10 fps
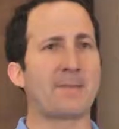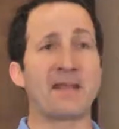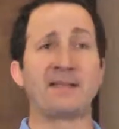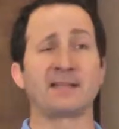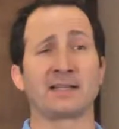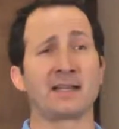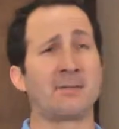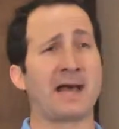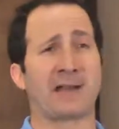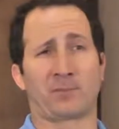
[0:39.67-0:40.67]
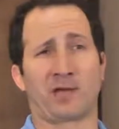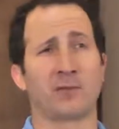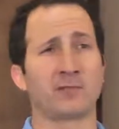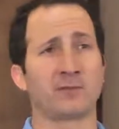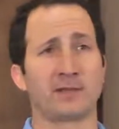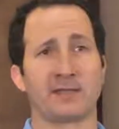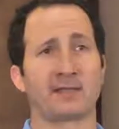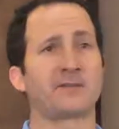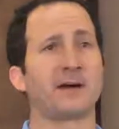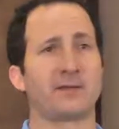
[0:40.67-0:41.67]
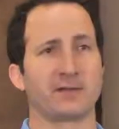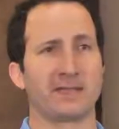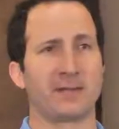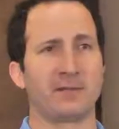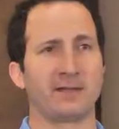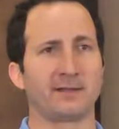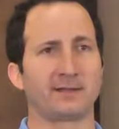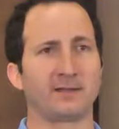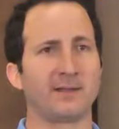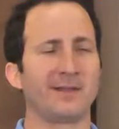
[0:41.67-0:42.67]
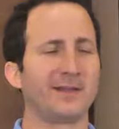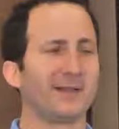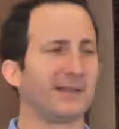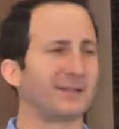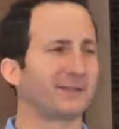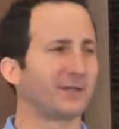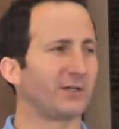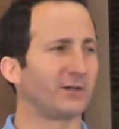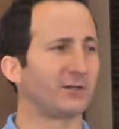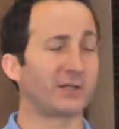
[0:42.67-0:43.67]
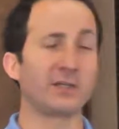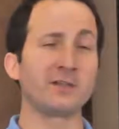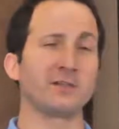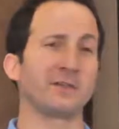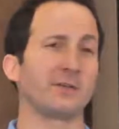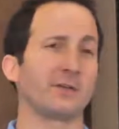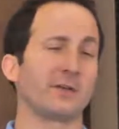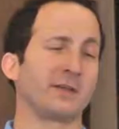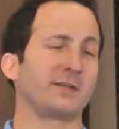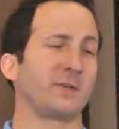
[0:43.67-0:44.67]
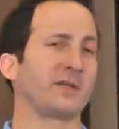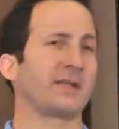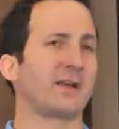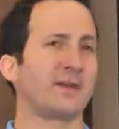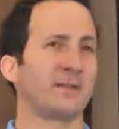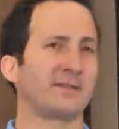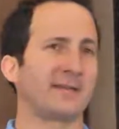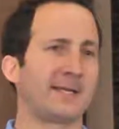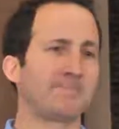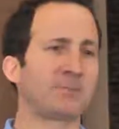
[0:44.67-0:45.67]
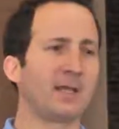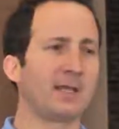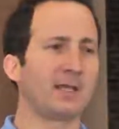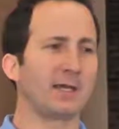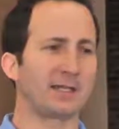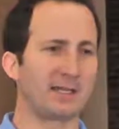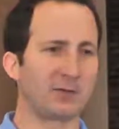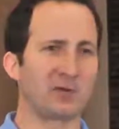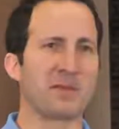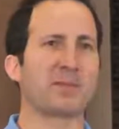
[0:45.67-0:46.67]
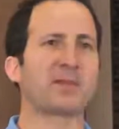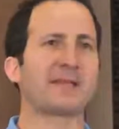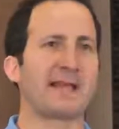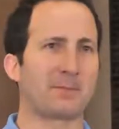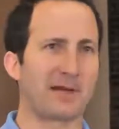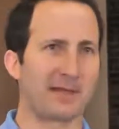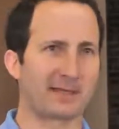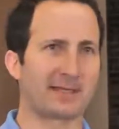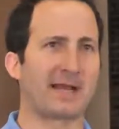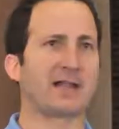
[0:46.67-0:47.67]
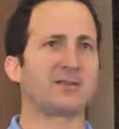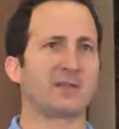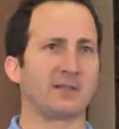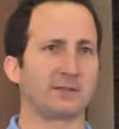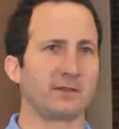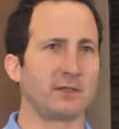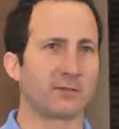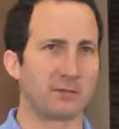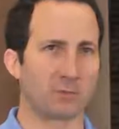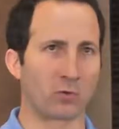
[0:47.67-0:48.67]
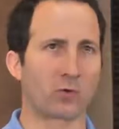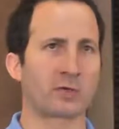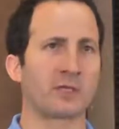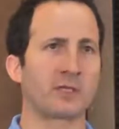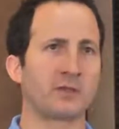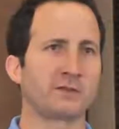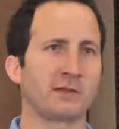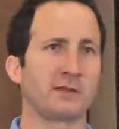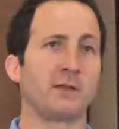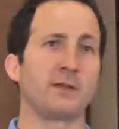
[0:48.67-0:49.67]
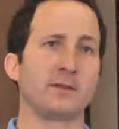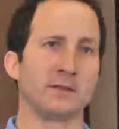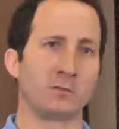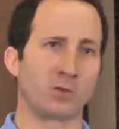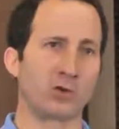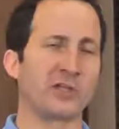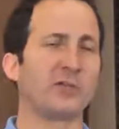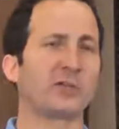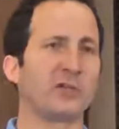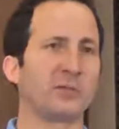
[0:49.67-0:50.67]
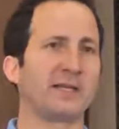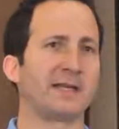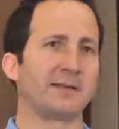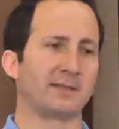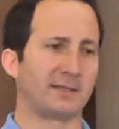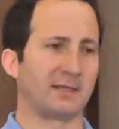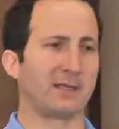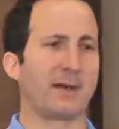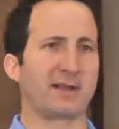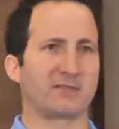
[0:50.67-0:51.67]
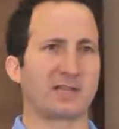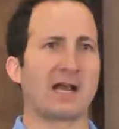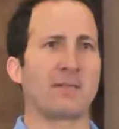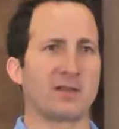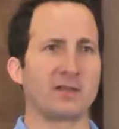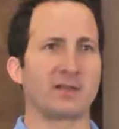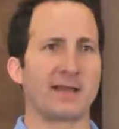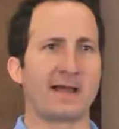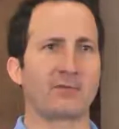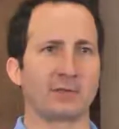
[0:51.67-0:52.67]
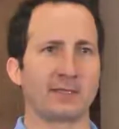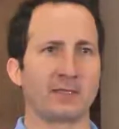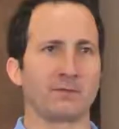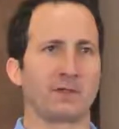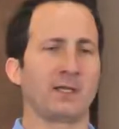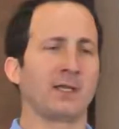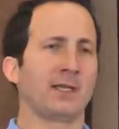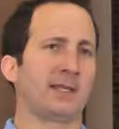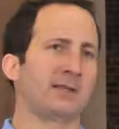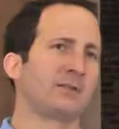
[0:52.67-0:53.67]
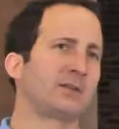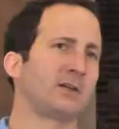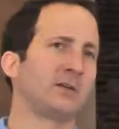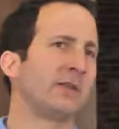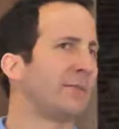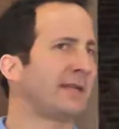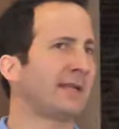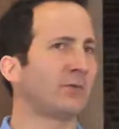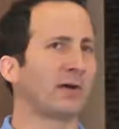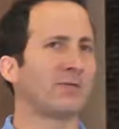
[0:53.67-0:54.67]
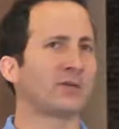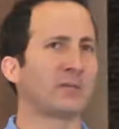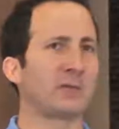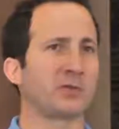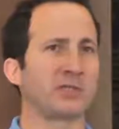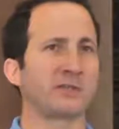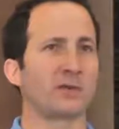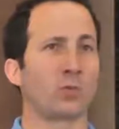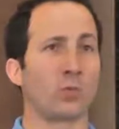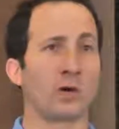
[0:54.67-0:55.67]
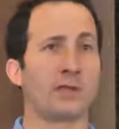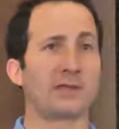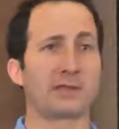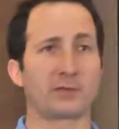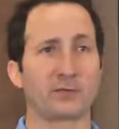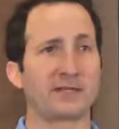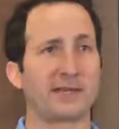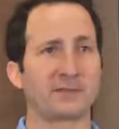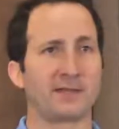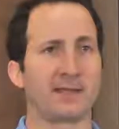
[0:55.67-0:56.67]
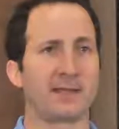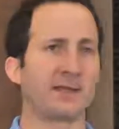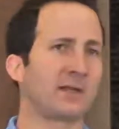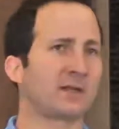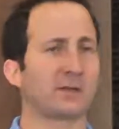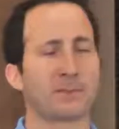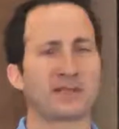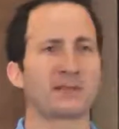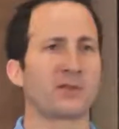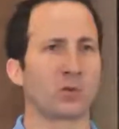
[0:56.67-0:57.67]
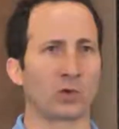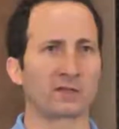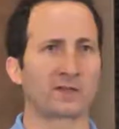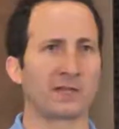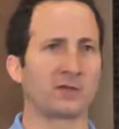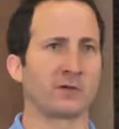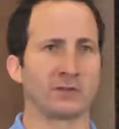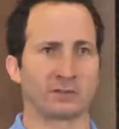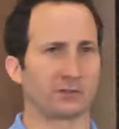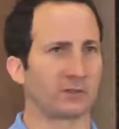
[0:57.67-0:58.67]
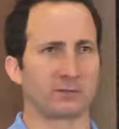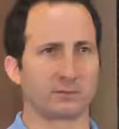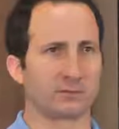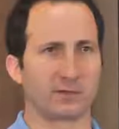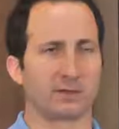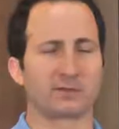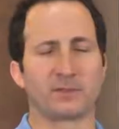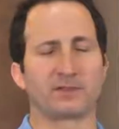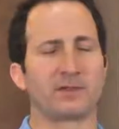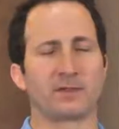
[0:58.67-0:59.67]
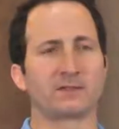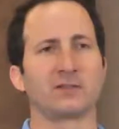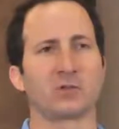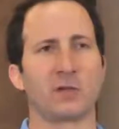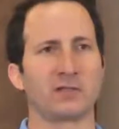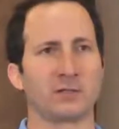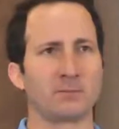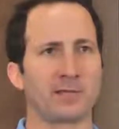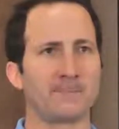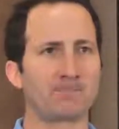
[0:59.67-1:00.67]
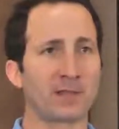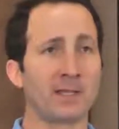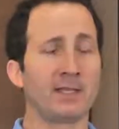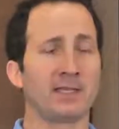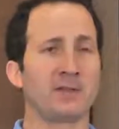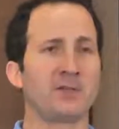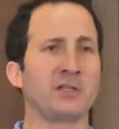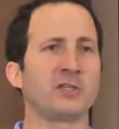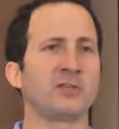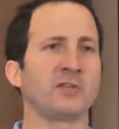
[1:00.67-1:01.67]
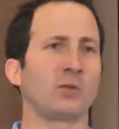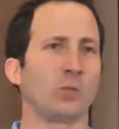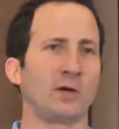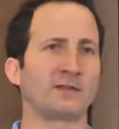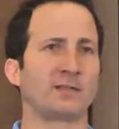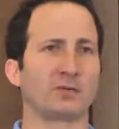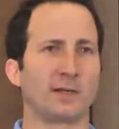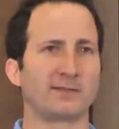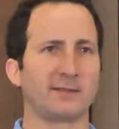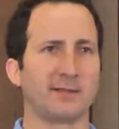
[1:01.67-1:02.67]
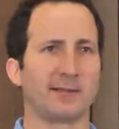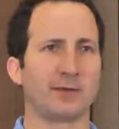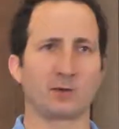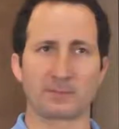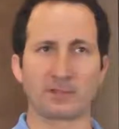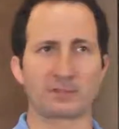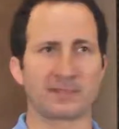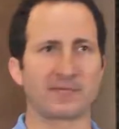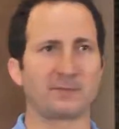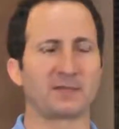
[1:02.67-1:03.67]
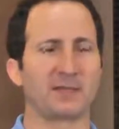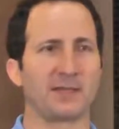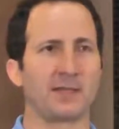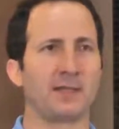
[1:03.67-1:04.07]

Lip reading: pain's gonna come back probably within the next 5 or 10 minutes. And so the good news is that we tell them is that, again, remember those antibiotic analogies. The more you use it, the more you accumulate the amount of time that you can have relief. And so in the beginning, we'll have those people use it 1 to 3 times a day. Now it depends on their work schedule and their specific situation. But if you can use it 1 to 2 a day or up to 3 times a day,